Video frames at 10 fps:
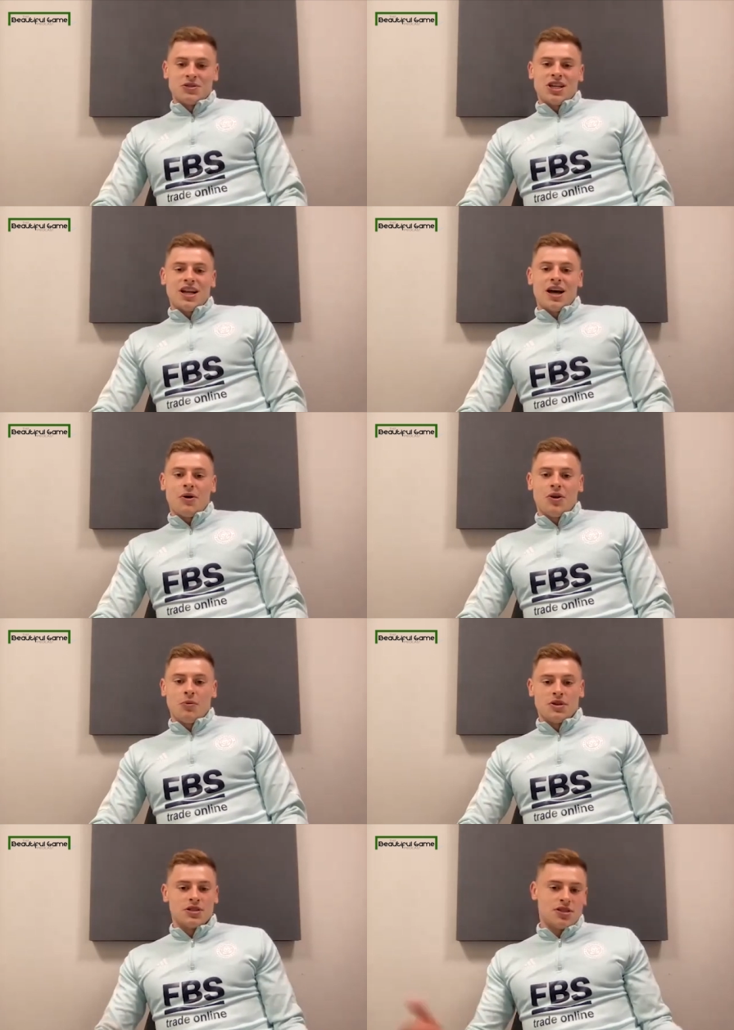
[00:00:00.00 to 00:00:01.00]
you know, chill out
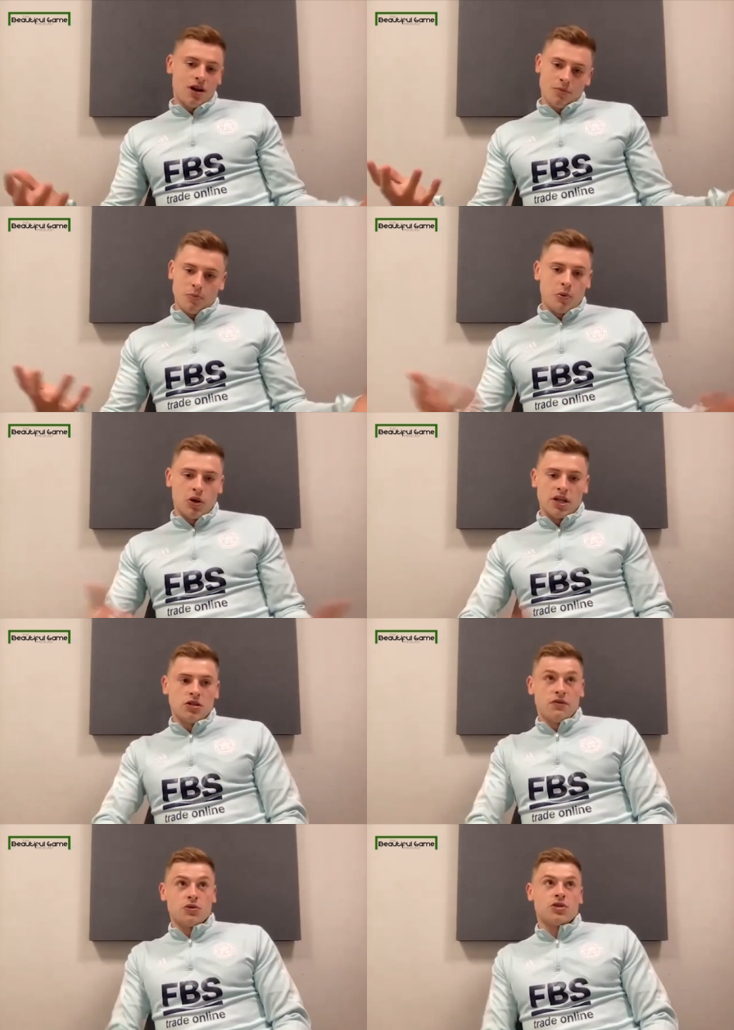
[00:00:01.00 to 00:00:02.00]
and not be disturbed.
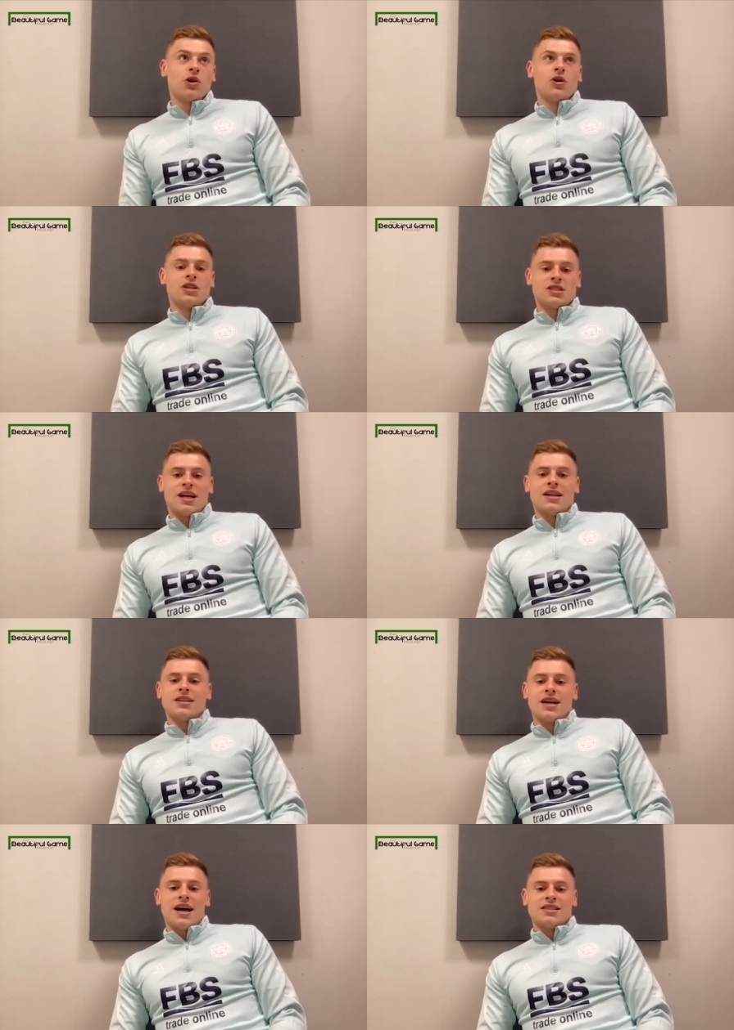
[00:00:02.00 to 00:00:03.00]
But then you've also got to
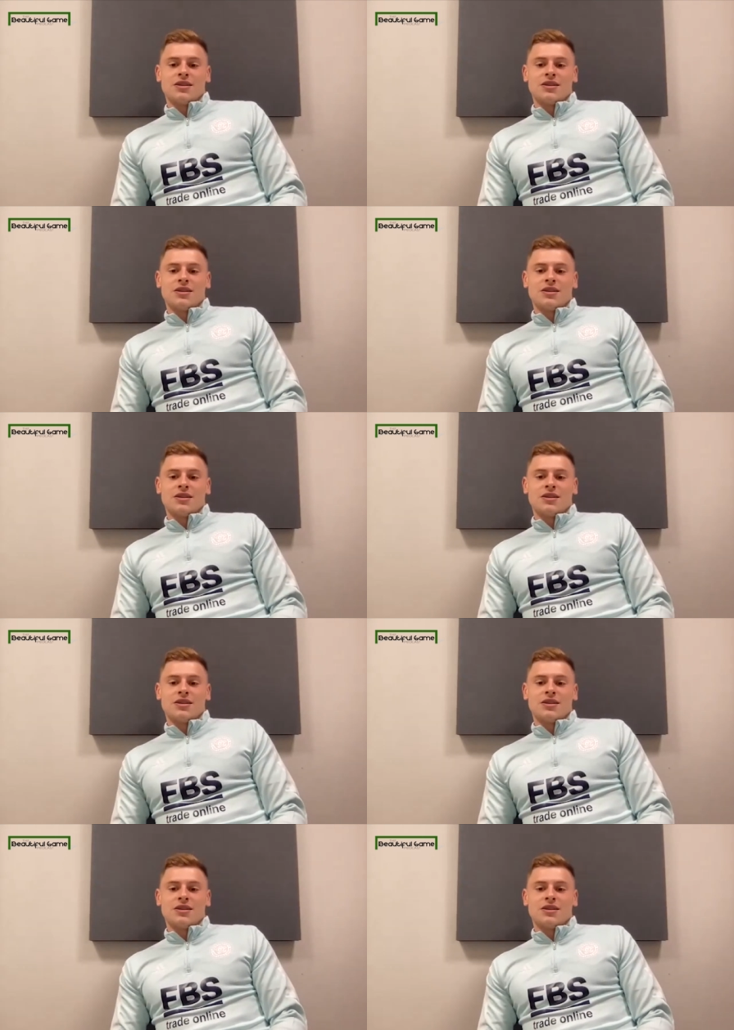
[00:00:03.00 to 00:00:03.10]
understand that